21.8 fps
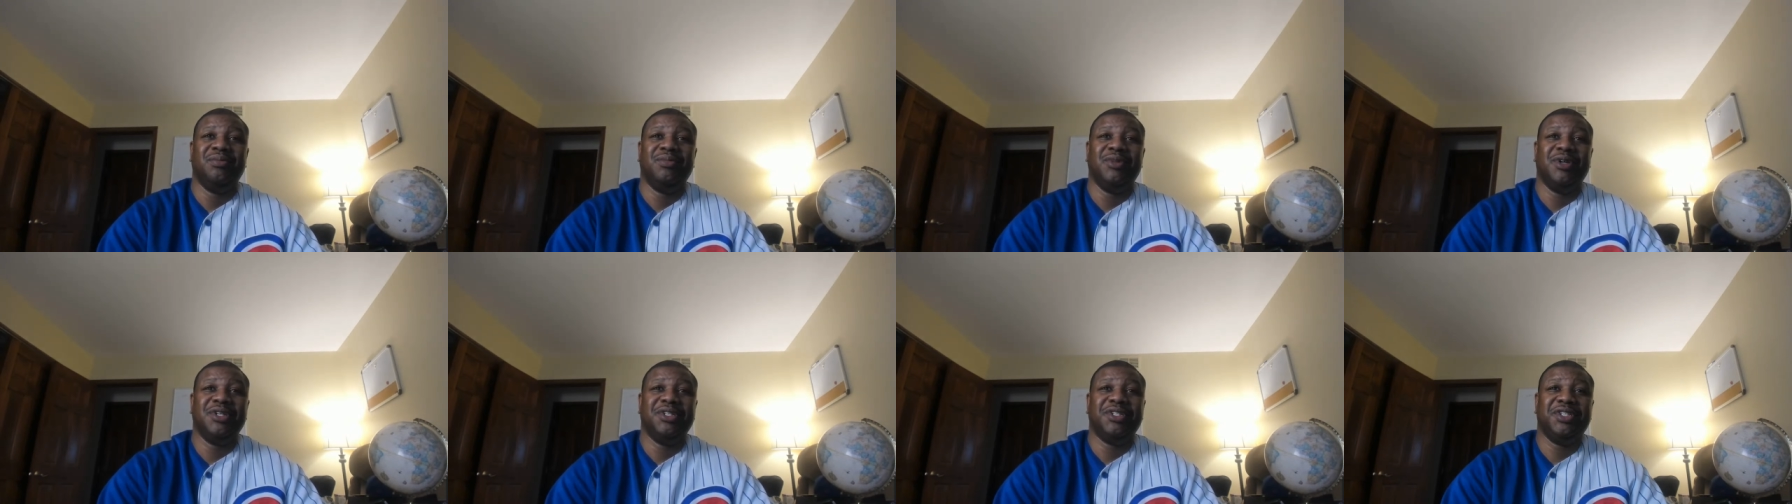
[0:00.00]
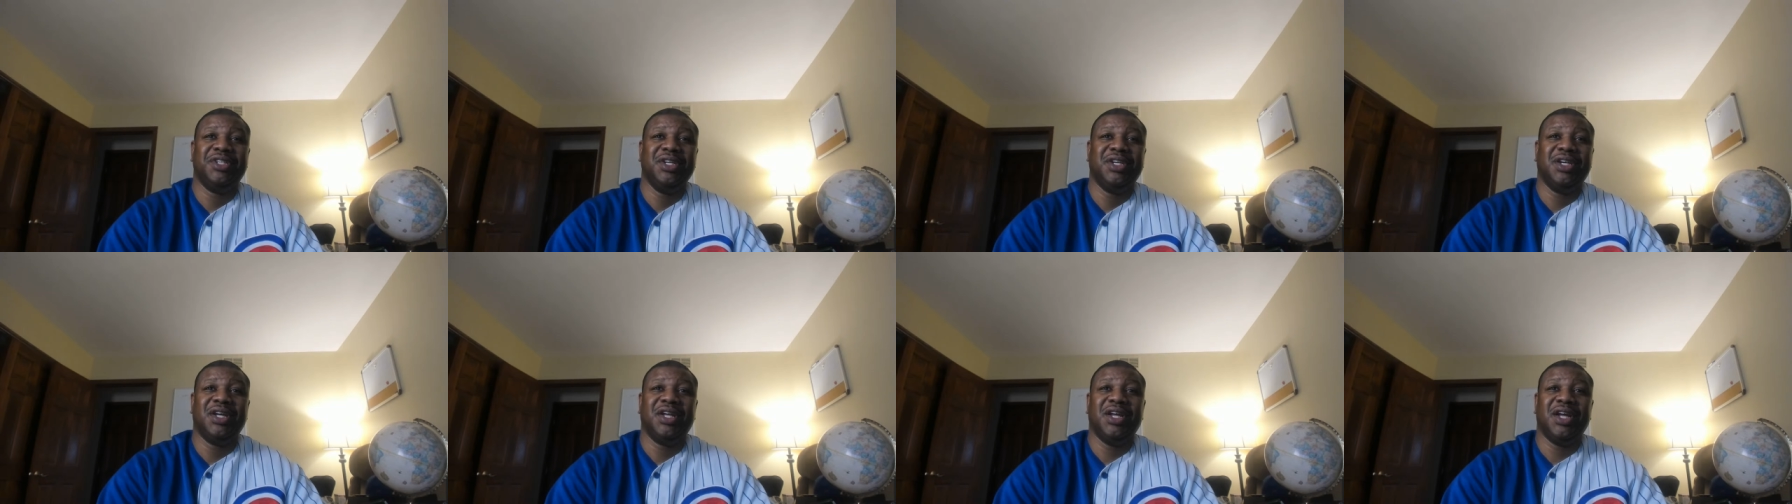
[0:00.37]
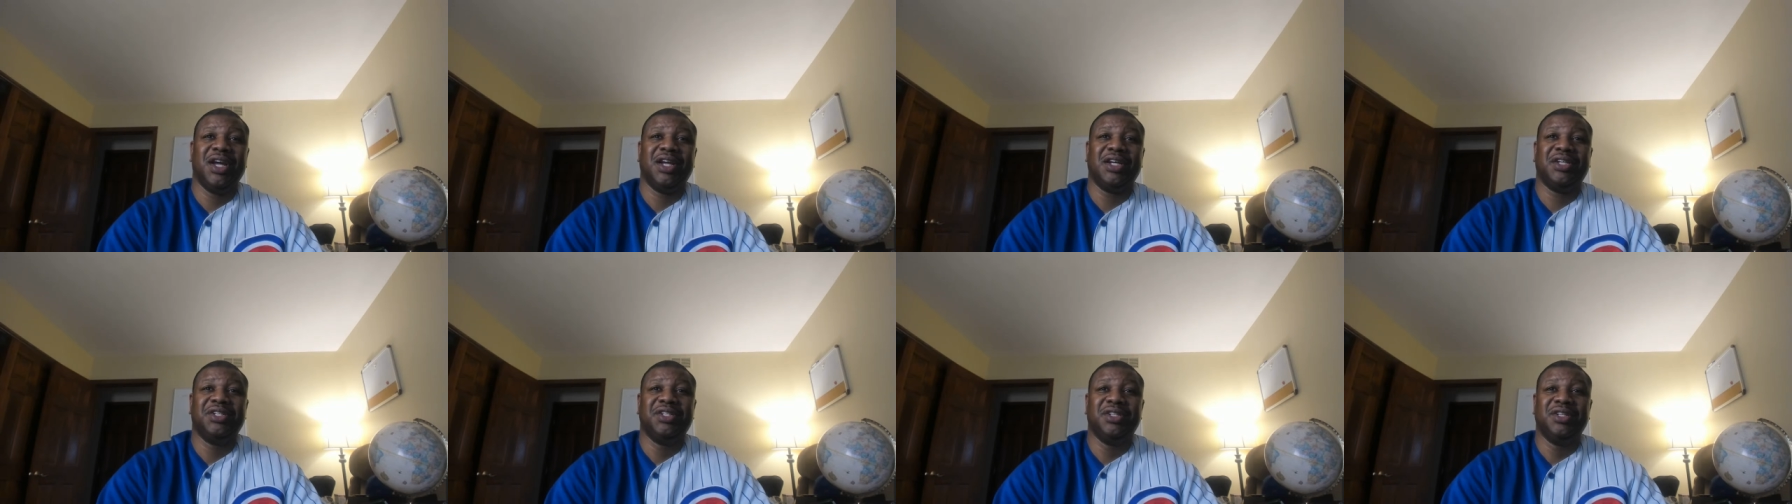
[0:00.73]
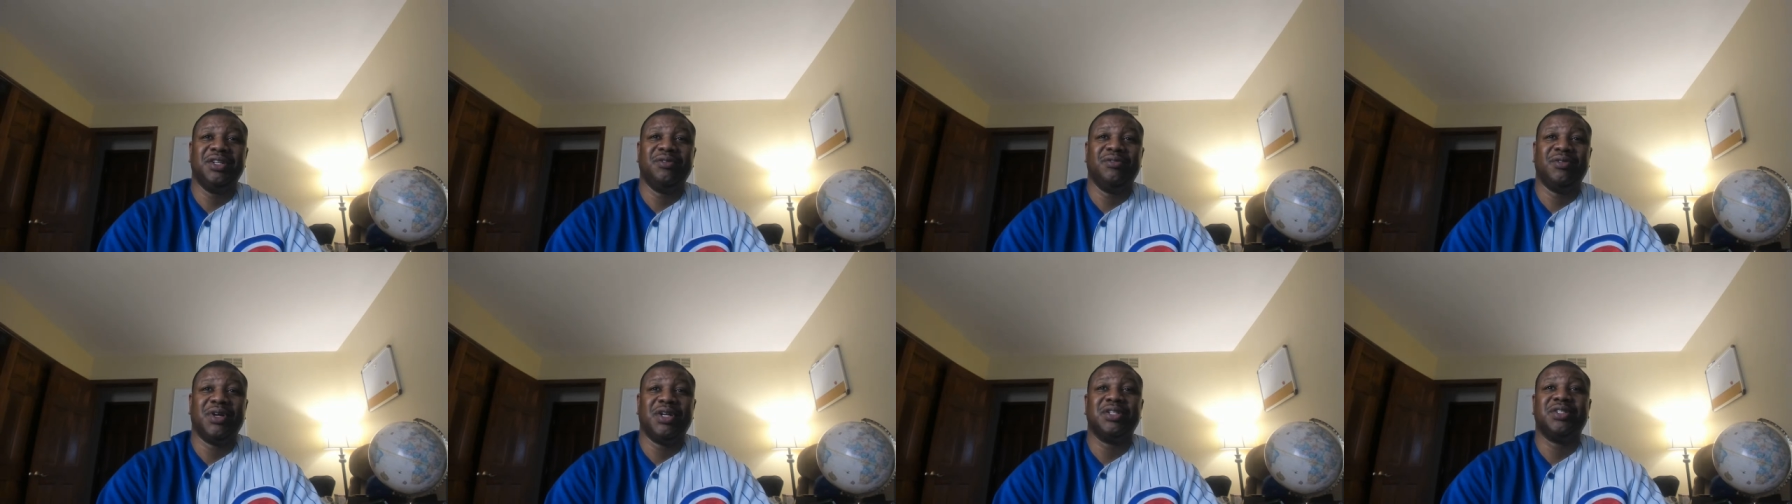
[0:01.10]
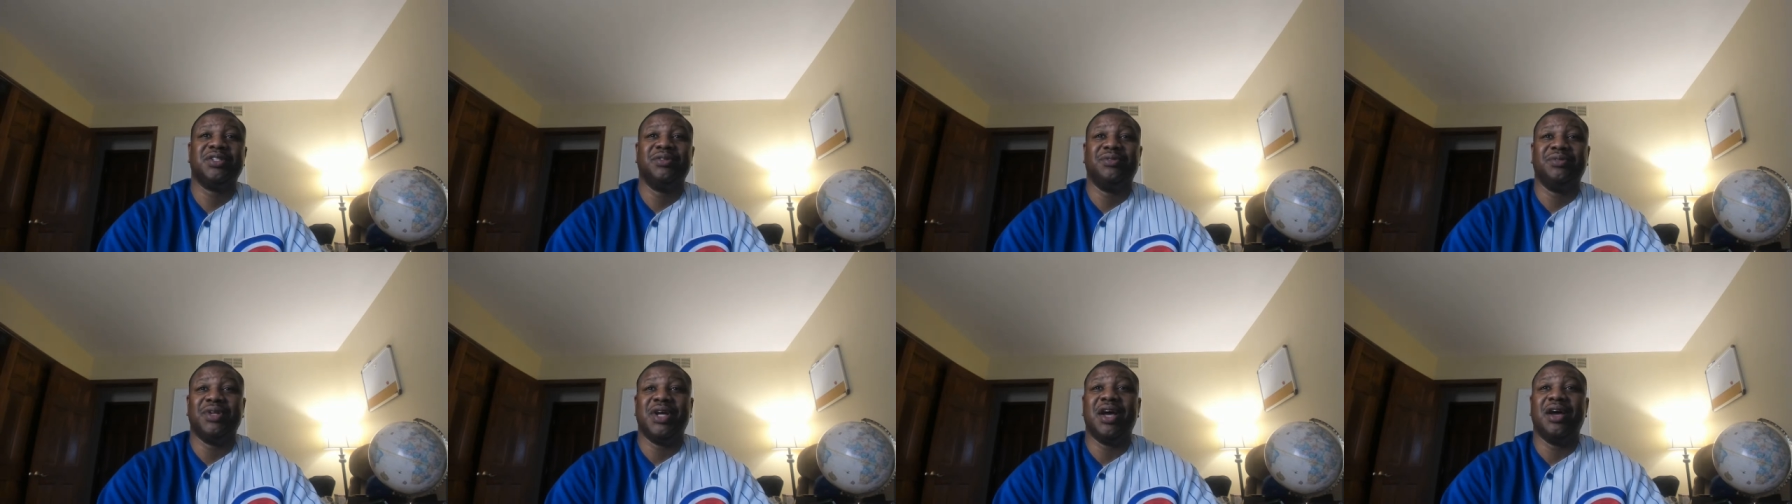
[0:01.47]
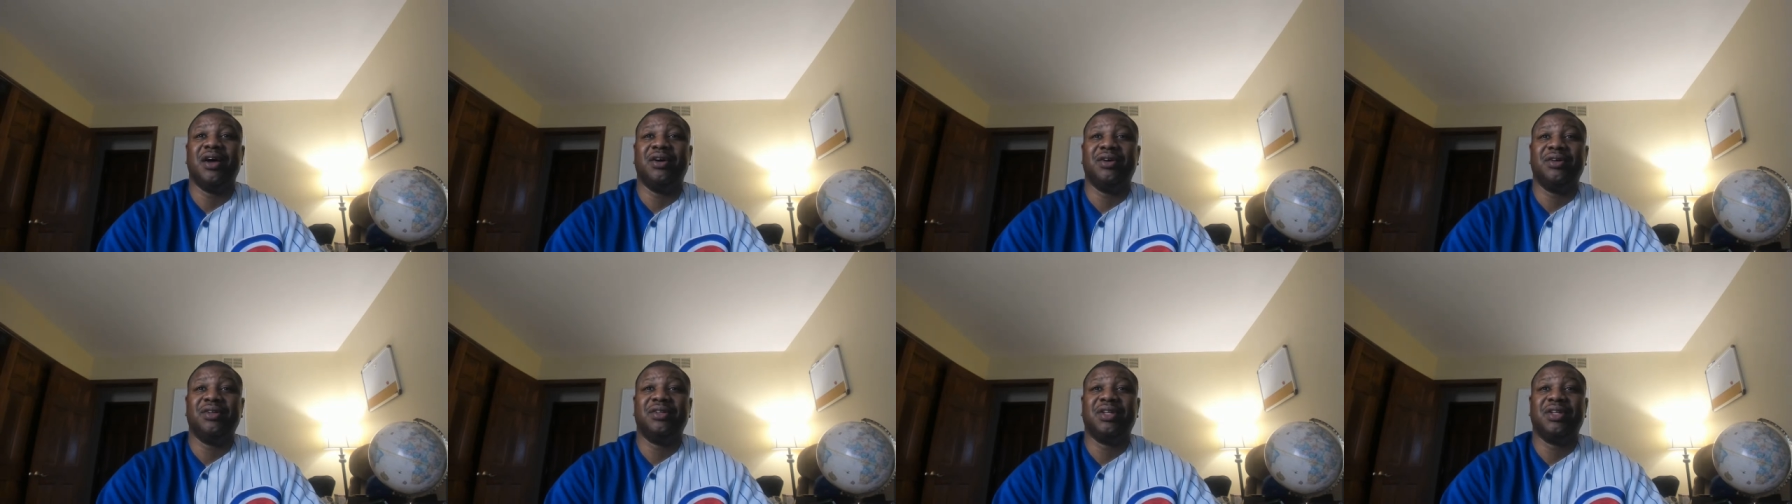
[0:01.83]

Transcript: but she could actually wrestle now.